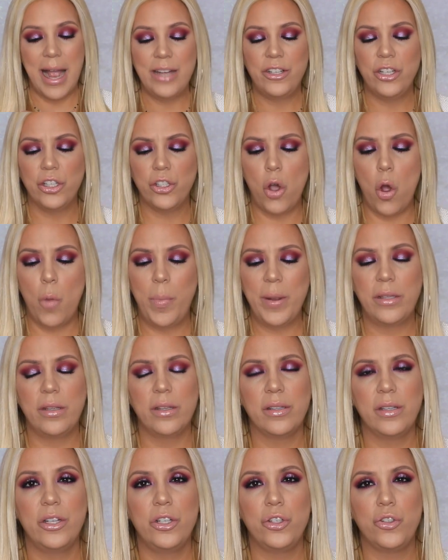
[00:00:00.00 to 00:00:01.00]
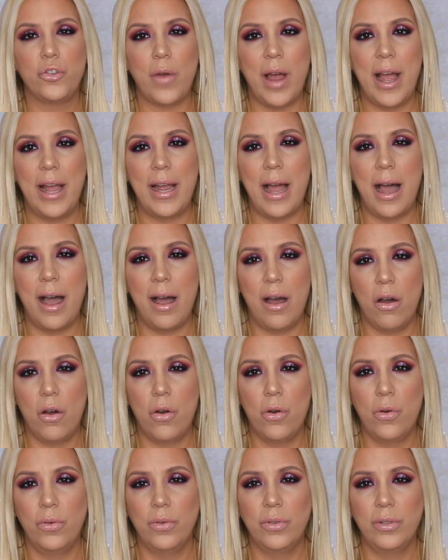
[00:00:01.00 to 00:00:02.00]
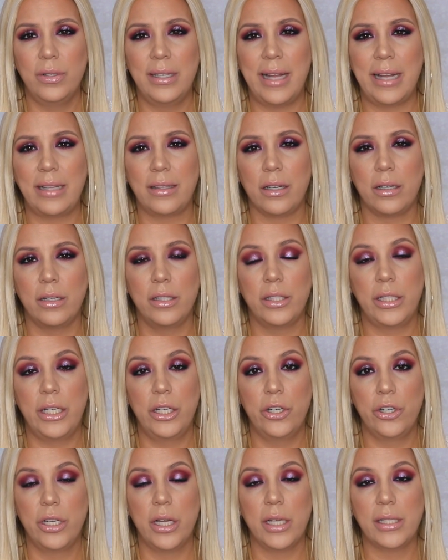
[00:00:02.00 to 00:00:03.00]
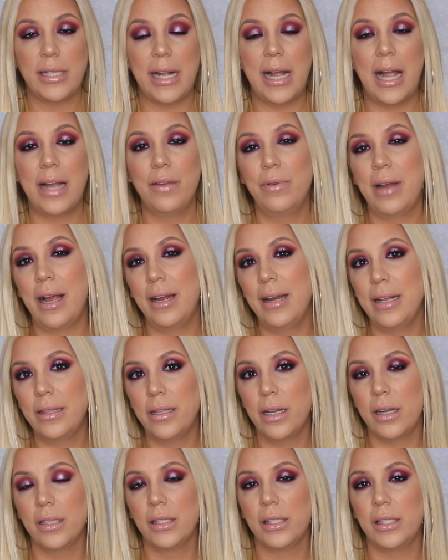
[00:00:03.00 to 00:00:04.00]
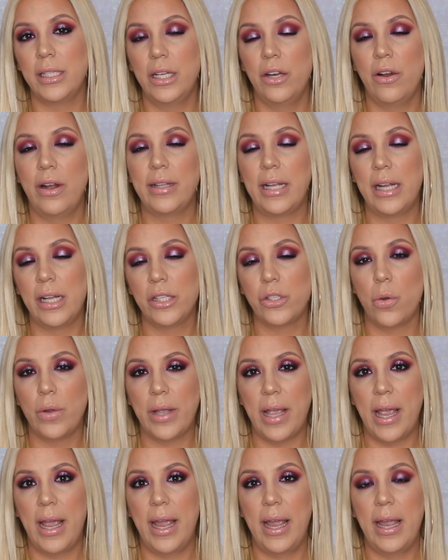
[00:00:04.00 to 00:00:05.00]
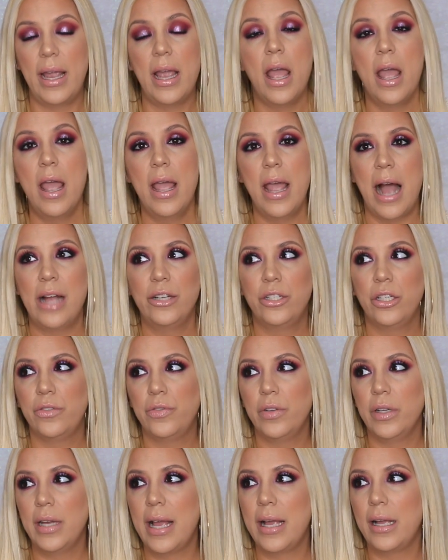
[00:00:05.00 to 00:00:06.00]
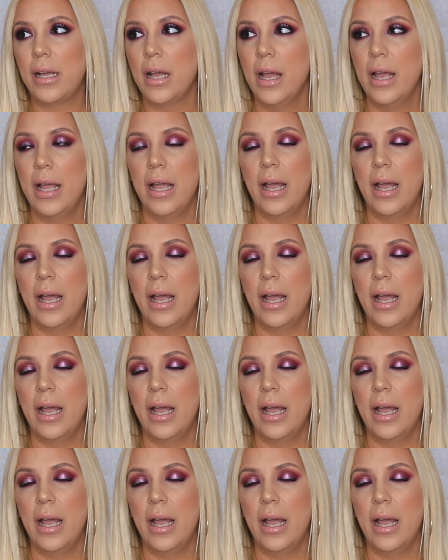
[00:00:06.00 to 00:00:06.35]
I just hope it doesn't dry out like the concealer does. Like I like the concealer. I think it's okay. I just feel like